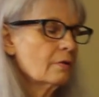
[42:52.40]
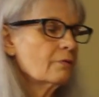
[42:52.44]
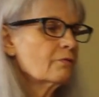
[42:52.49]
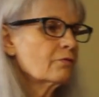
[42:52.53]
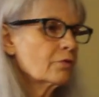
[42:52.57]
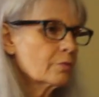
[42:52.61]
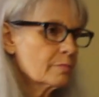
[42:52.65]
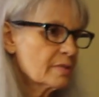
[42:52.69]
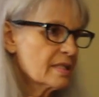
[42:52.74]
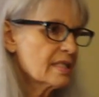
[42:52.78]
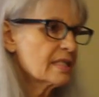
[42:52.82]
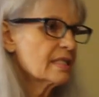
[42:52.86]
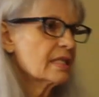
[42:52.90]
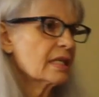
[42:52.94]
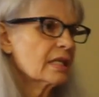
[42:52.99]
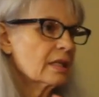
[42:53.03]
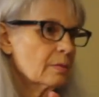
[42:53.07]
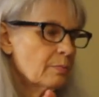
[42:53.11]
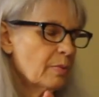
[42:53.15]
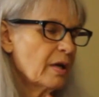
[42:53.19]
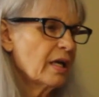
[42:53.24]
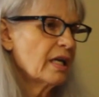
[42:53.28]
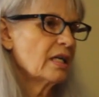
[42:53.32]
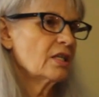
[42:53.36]
from
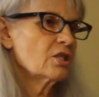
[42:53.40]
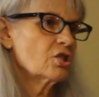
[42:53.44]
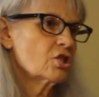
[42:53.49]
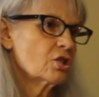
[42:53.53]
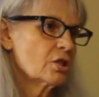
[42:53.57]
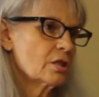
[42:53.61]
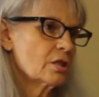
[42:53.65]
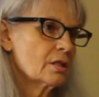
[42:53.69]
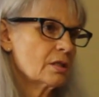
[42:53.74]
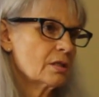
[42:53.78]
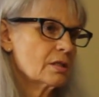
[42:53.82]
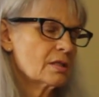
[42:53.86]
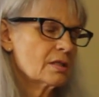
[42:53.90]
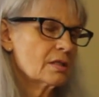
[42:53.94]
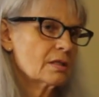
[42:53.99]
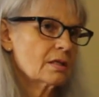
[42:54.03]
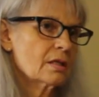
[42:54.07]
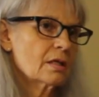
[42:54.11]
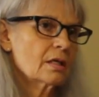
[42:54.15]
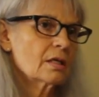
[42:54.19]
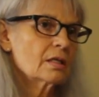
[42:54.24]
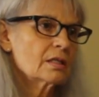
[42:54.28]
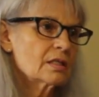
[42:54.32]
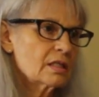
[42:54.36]
sick patients,
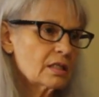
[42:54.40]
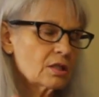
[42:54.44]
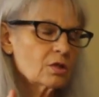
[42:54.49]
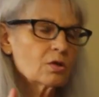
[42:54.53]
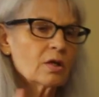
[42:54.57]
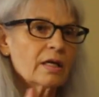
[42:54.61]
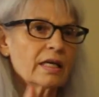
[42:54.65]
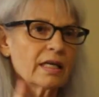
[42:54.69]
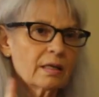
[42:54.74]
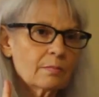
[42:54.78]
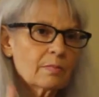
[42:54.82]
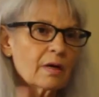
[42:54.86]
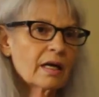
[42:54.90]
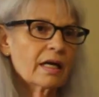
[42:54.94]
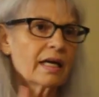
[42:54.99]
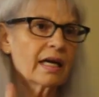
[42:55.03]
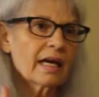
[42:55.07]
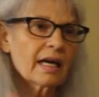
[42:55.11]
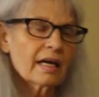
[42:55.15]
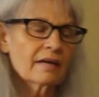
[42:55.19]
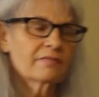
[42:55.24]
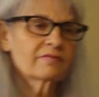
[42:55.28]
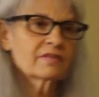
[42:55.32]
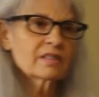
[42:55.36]
to him I
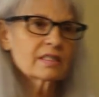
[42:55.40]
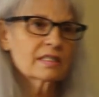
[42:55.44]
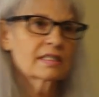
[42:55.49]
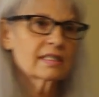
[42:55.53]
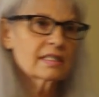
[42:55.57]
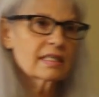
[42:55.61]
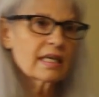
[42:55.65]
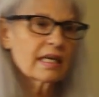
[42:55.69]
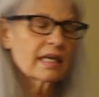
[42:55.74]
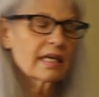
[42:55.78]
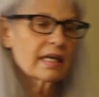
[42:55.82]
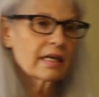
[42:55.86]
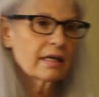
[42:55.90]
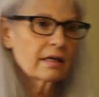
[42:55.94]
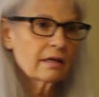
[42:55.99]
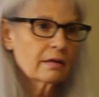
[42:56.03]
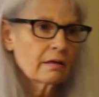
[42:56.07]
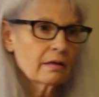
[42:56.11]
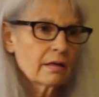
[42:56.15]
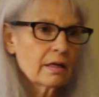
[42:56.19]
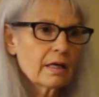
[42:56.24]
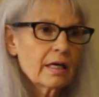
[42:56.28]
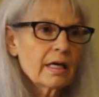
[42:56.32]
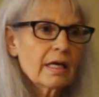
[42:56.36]
have to say,
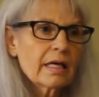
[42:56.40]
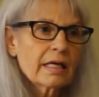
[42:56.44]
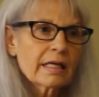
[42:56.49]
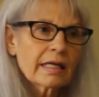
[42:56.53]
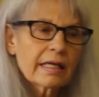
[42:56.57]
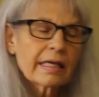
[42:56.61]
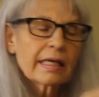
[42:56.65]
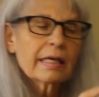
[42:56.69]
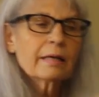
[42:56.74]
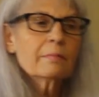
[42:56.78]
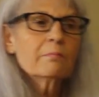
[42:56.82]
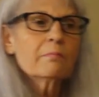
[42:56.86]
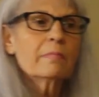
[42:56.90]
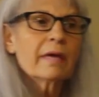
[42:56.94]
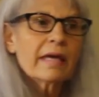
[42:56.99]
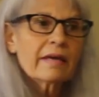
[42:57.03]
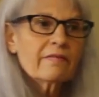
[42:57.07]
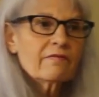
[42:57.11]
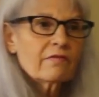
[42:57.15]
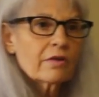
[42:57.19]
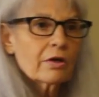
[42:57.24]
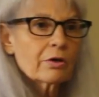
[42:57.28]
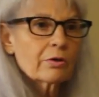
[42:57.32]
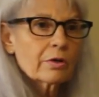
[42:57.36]
Kim may
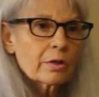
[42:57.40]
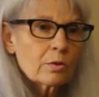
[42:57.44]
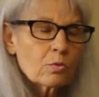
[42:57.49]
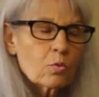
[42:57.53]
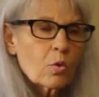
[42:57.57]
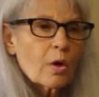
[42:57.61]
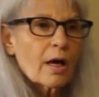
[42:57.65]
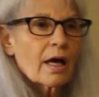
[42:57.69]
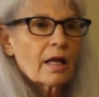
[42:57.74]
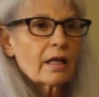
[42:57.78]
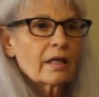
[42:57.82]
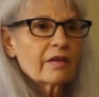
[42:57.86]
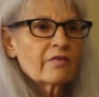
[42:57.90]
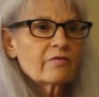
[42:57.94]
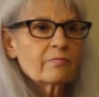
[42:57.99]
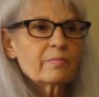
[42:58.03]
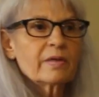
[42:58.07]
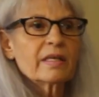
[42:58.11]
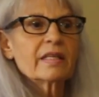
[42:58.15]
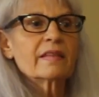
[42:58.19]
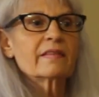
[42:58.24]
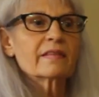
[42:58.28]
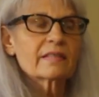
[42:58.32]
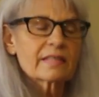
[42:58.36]
very well have
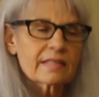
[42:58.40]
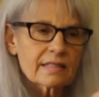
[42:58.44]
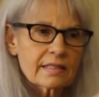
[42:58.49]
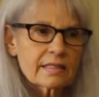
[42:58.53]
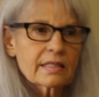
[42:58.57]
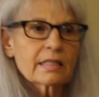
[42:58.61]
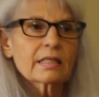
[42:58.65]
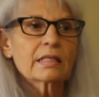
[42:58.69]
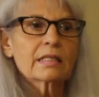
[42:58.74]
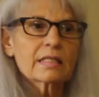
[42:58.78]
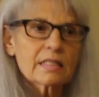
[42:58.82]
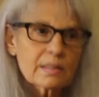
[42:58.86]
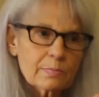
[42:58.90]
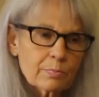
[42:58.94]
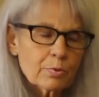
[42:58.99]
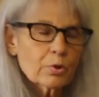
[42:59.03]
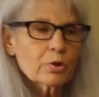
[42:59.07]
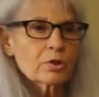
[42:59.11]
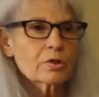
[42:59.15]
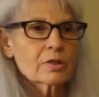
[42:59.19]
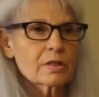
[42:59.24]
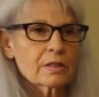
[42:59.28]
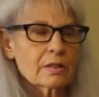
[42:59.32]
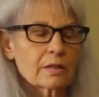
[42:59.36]
been the sickest
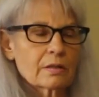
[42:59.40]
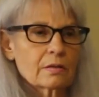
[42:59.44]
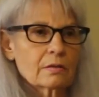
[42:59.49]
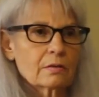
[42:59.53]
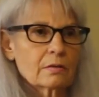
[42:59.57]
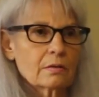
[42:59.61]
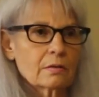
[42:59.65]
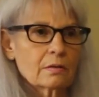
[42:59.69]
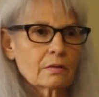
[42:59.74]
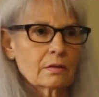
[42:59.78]
person